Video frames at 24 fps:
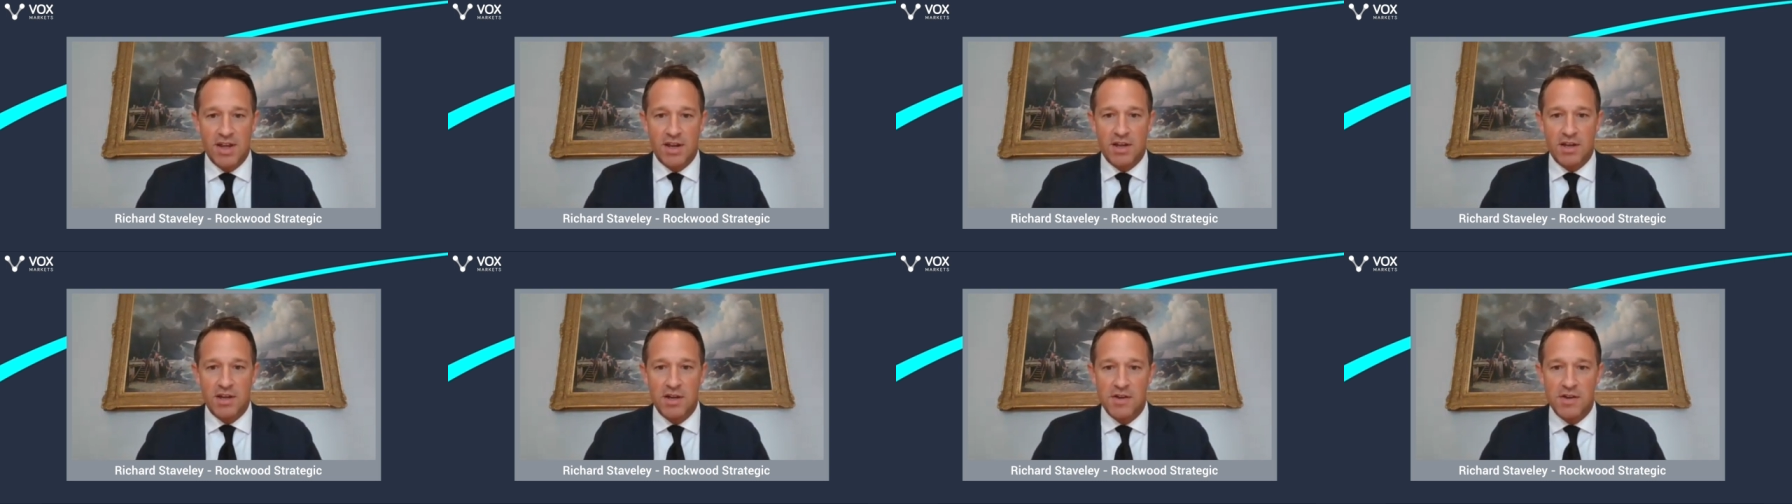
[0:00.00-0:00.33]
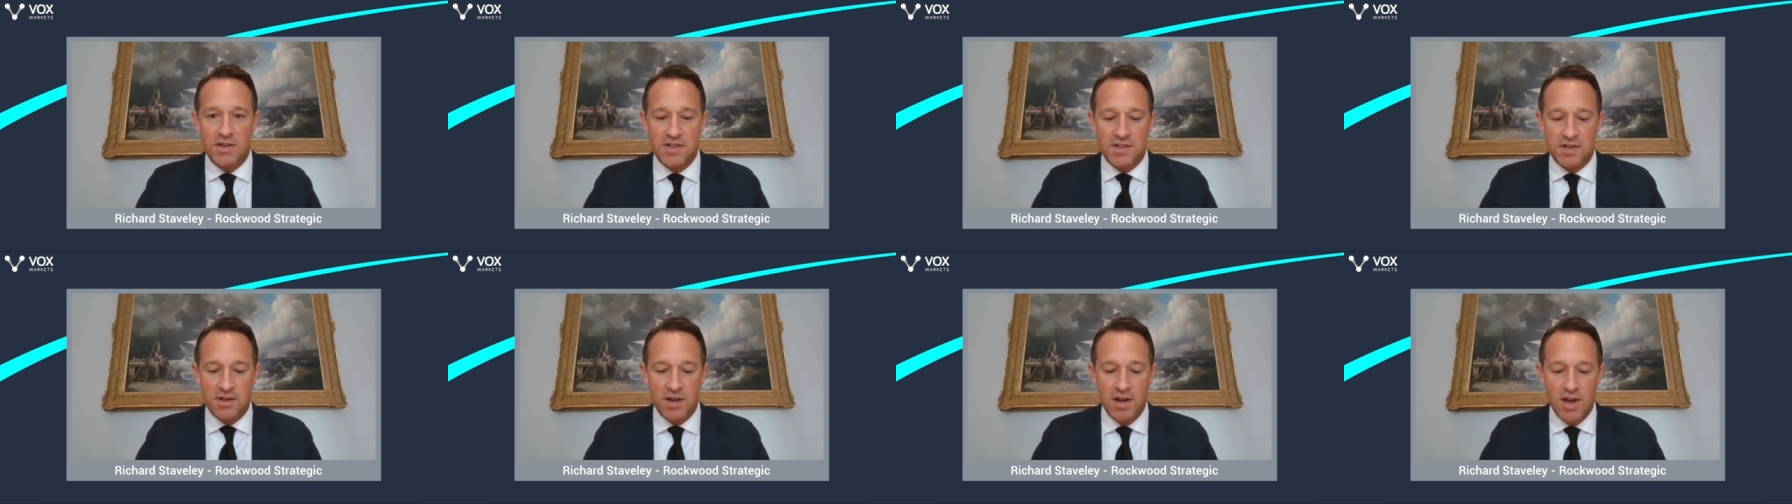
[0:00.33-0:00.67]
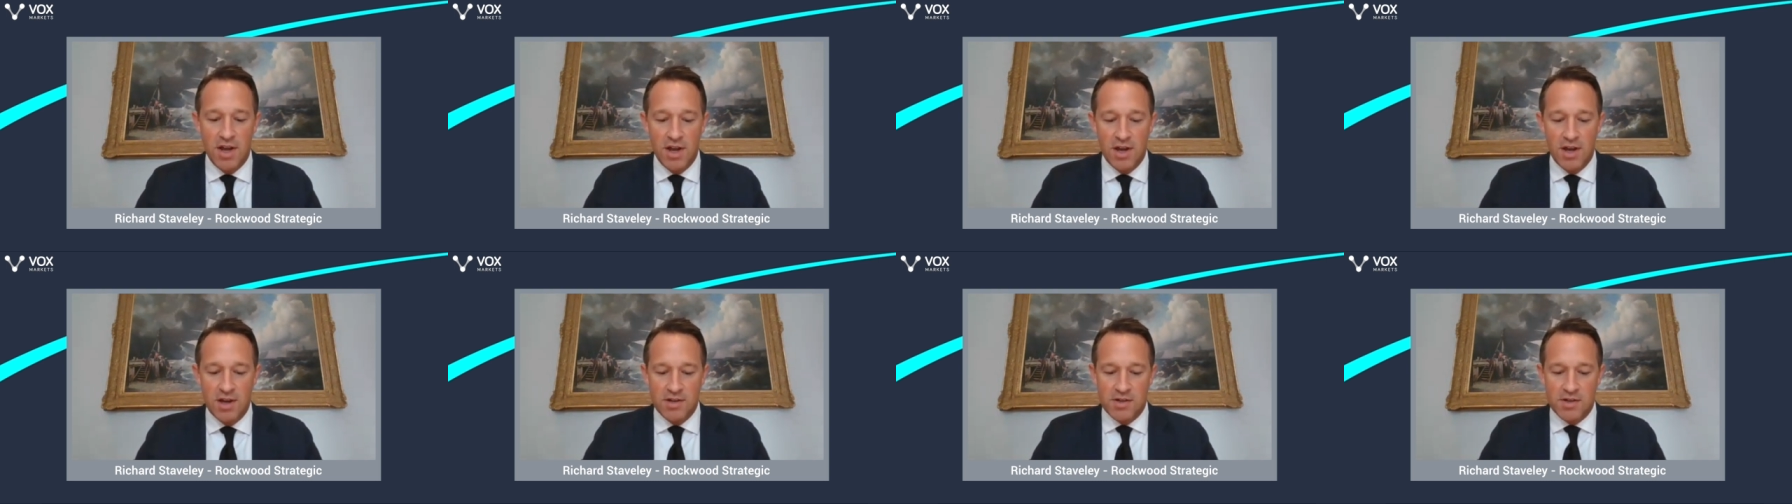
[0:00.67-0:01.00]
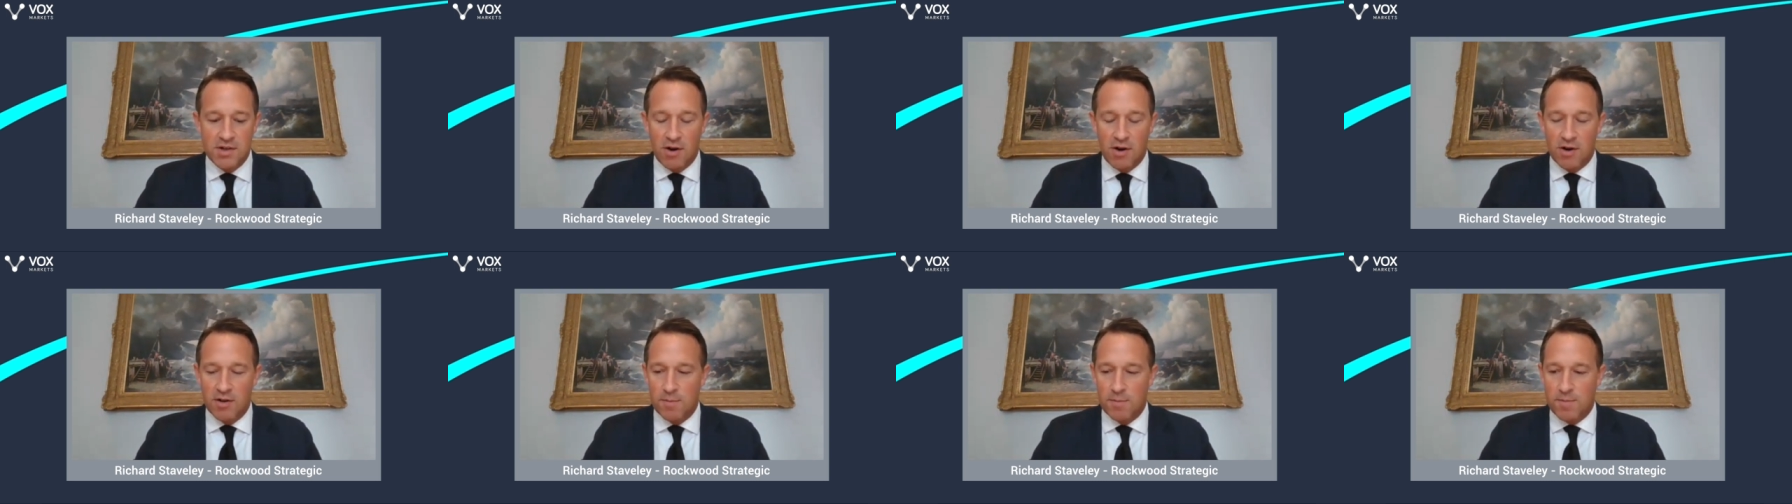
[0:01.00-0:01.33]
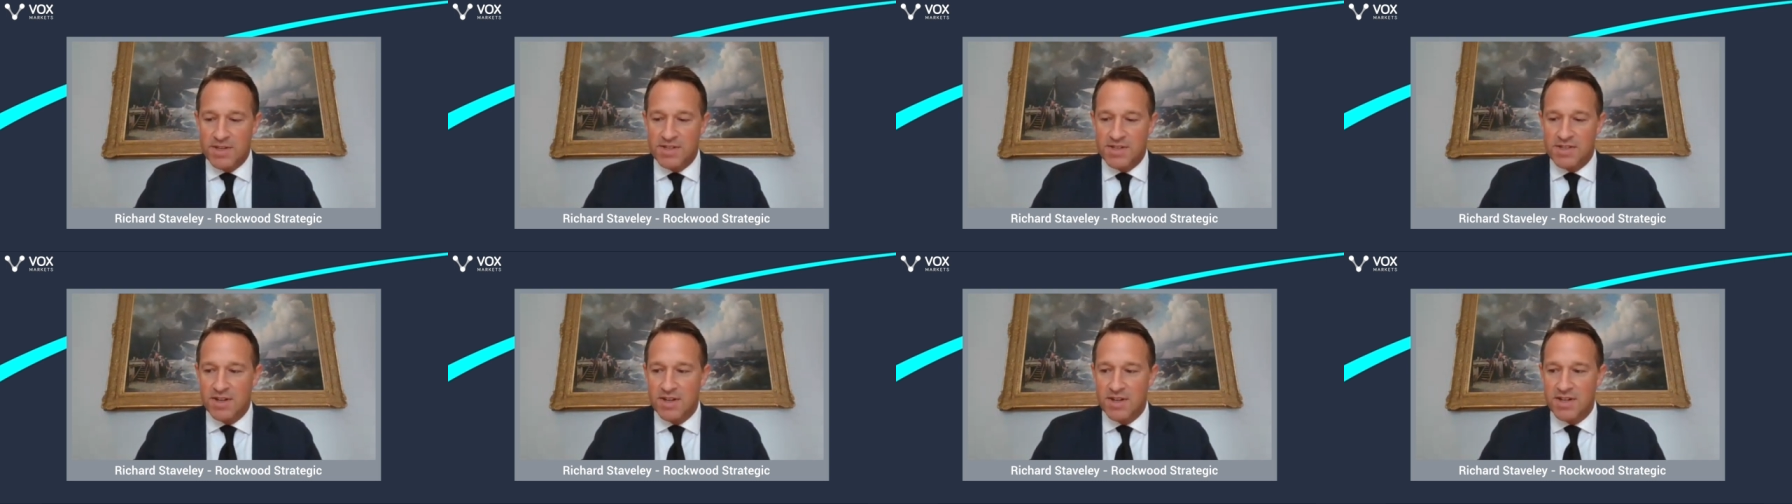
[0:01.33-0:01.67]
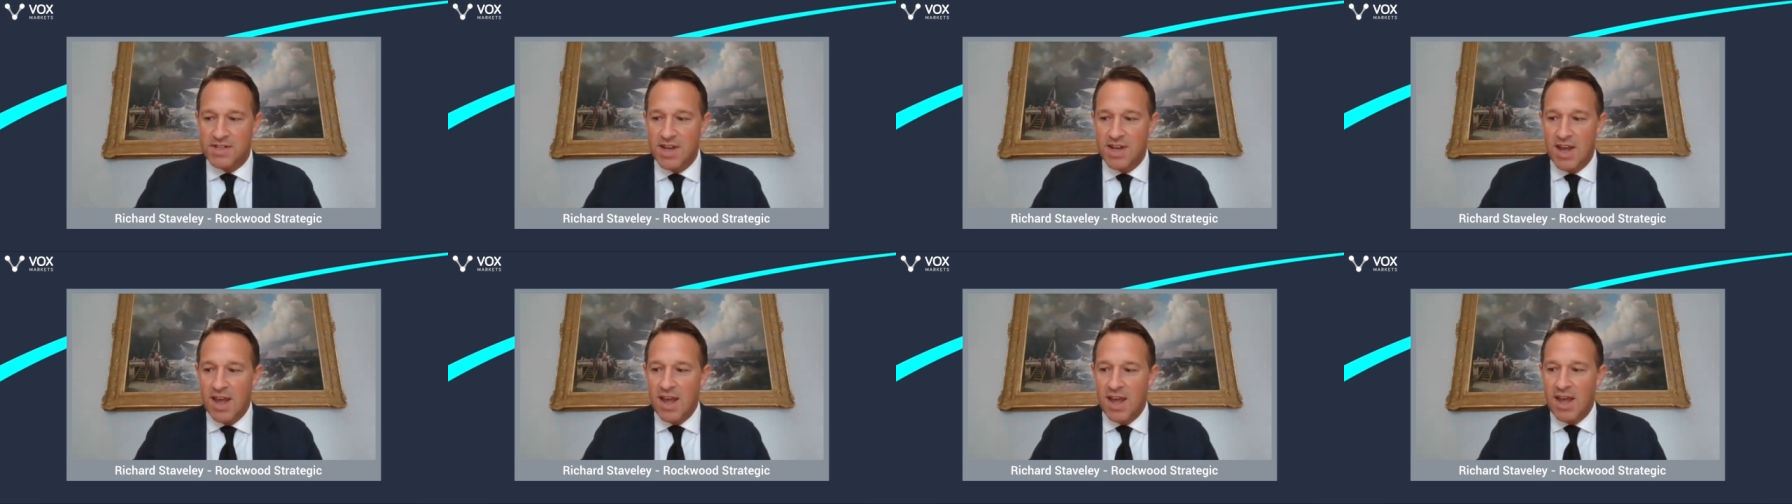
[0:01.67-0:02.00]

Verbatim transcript: can use to grow the business.